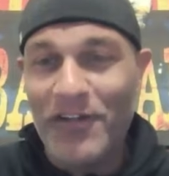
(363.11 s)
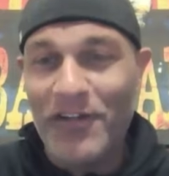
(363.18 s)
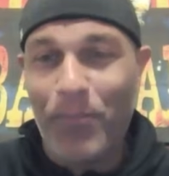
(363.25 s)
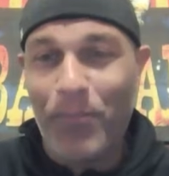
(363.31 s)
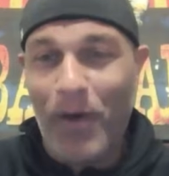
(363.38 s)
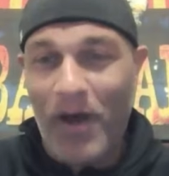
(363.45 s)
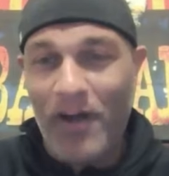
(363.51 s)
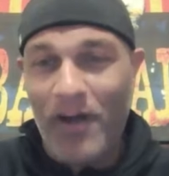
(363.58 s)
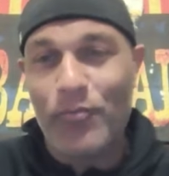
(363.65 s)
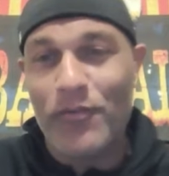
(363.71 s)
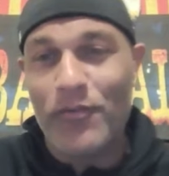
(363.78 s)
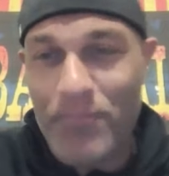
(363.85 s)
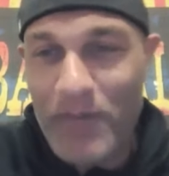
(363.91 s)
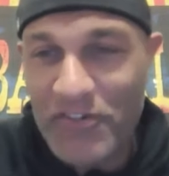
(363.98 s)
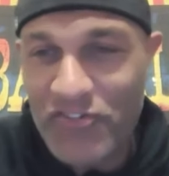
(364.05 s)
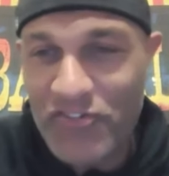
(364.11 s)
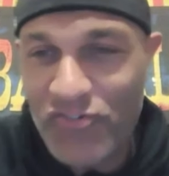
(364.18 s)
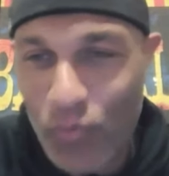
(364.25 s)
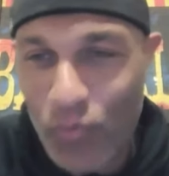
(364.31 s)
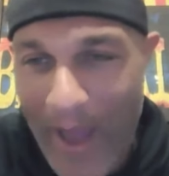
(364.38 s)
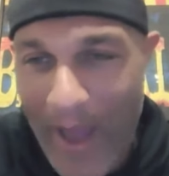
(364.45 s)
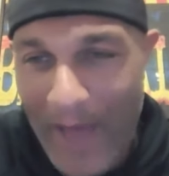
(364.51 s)
as possible with as much
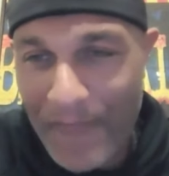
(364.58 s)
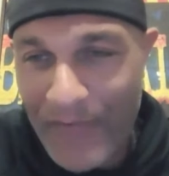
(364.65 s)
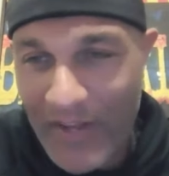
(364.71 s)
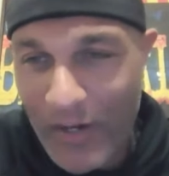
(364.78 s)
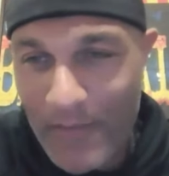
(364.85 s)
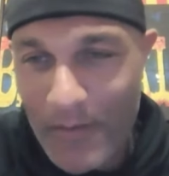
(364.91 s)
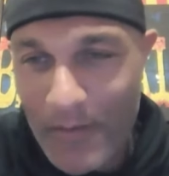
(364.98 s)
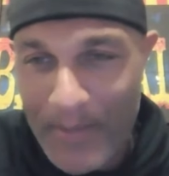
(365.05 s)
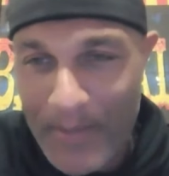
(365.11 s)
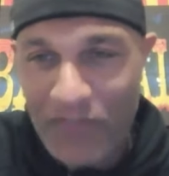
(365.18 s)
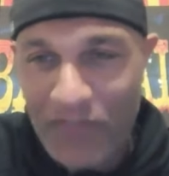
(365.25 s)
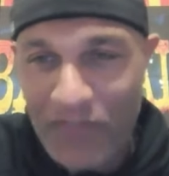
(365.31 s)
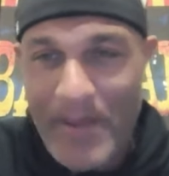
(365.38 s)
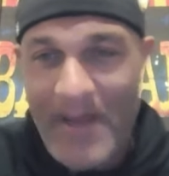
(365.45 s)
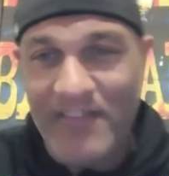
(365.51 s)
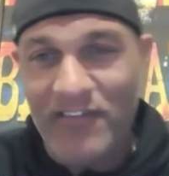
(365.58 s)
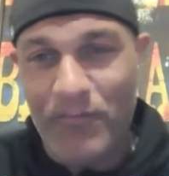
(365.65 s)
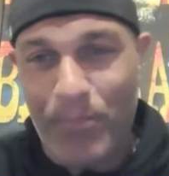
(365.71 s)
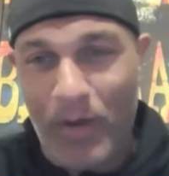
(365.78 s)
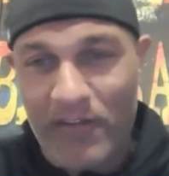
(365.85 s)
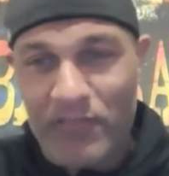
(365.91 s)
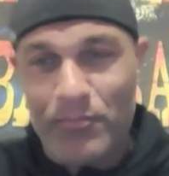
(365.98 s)
traffic on the base paths as
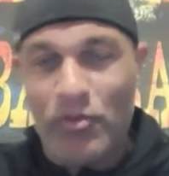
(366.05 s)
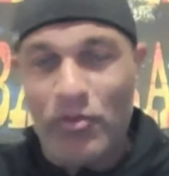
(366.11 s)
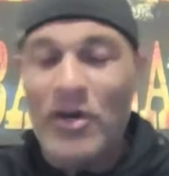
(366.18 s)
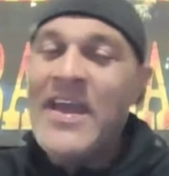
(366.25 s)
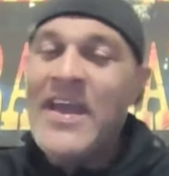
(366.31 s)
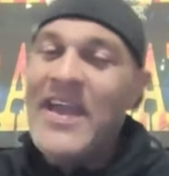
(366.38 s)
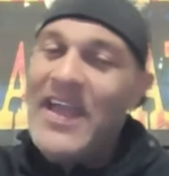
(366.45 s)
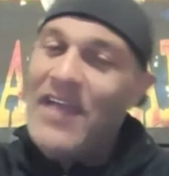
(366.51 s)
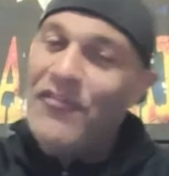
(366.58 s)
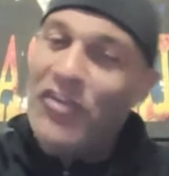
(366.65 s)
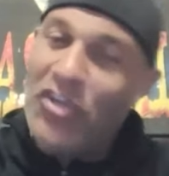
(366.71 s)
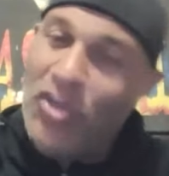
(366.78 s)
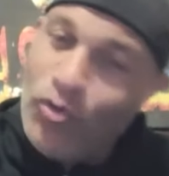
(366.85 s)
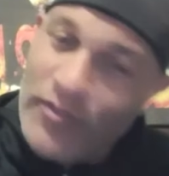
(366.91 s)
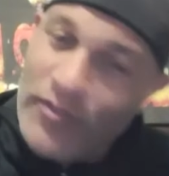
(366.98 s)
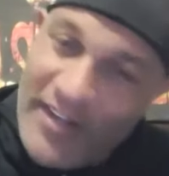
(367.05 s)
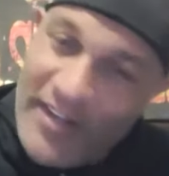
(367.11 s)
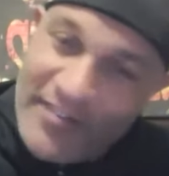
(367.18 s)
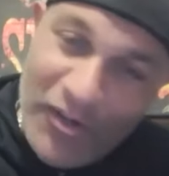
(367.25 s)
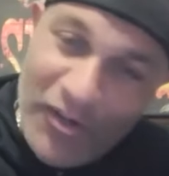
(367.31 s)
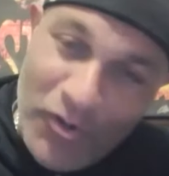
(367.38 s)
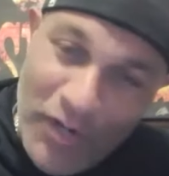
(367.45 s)
possible. If you
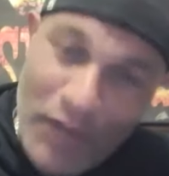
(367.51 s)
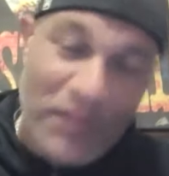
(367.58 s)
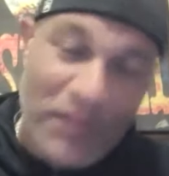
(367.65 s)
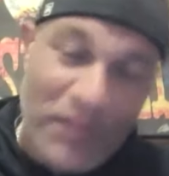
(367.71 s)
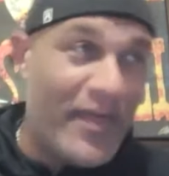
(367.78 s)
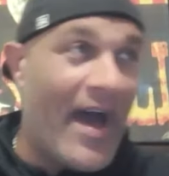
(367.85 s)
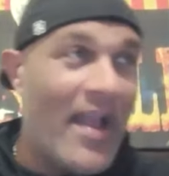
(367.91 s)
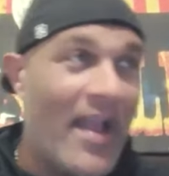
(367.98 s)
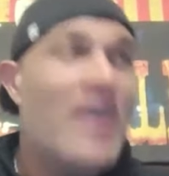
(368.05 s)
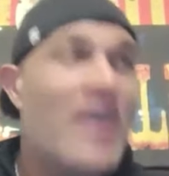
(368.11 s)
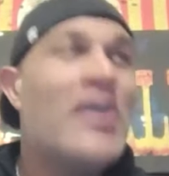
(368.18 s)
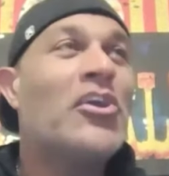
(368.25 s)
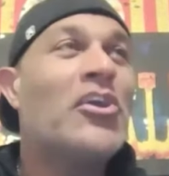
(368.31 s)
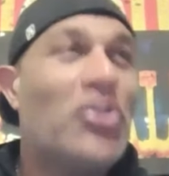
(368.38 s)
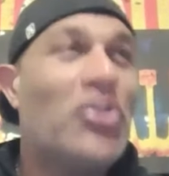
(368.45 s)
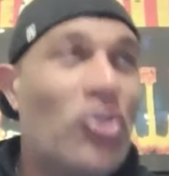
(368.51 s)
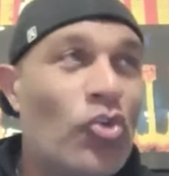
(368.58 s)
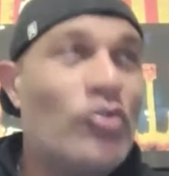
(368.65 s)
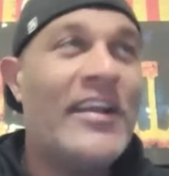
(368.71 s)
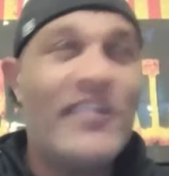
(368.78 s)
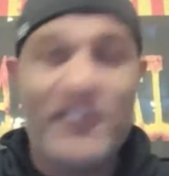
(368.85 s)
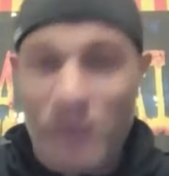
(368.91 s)
disagree with that, you
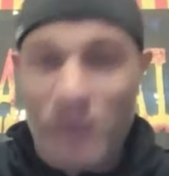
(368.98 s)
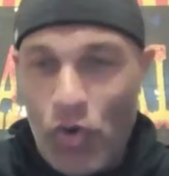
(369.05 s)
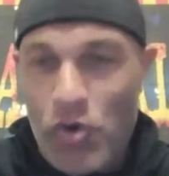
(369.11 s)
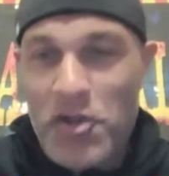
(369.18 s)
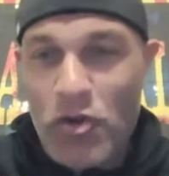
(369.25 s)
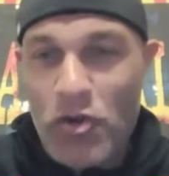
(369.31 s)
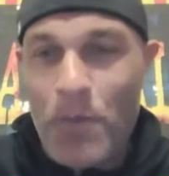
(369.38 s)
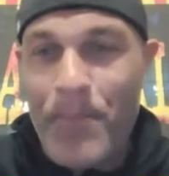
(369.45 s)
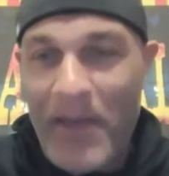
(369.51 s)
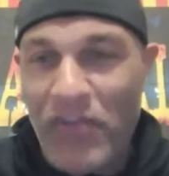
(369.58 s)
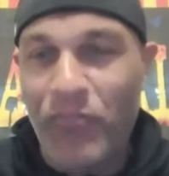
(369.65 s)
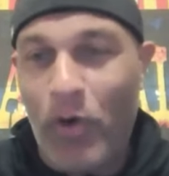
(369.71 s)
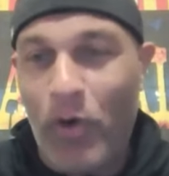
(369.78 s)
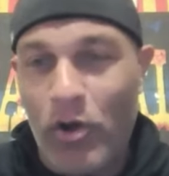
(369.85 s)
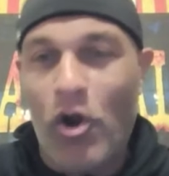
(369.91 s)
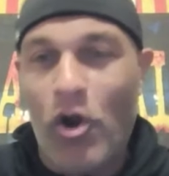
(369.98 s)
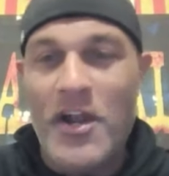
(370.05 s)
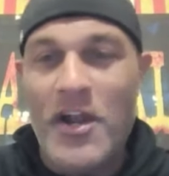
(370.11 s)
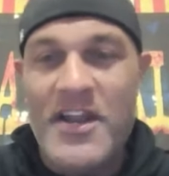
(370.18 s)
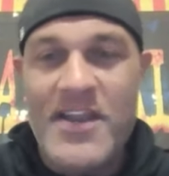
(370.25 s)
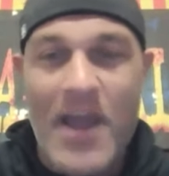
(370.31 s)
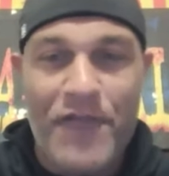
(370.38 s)
need to turn in your baseball card
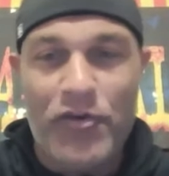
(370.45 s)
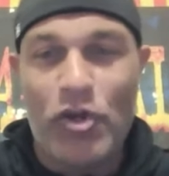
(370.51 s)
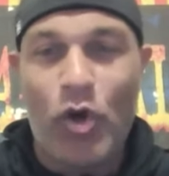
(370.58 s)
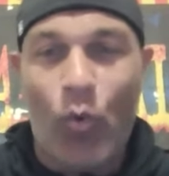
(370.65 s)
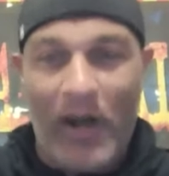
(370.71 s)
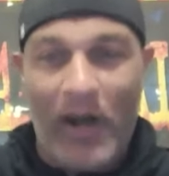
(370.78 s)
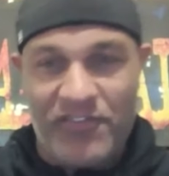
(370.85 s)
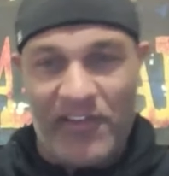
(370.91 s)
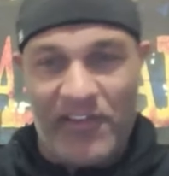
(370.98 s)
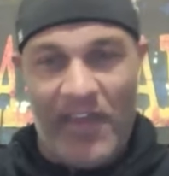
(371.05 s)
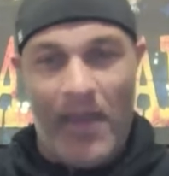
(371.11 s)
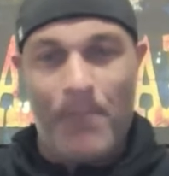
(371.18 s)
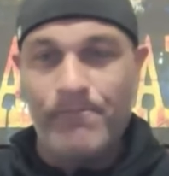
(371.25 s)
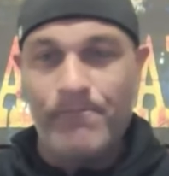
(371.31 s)
and never go watch a game.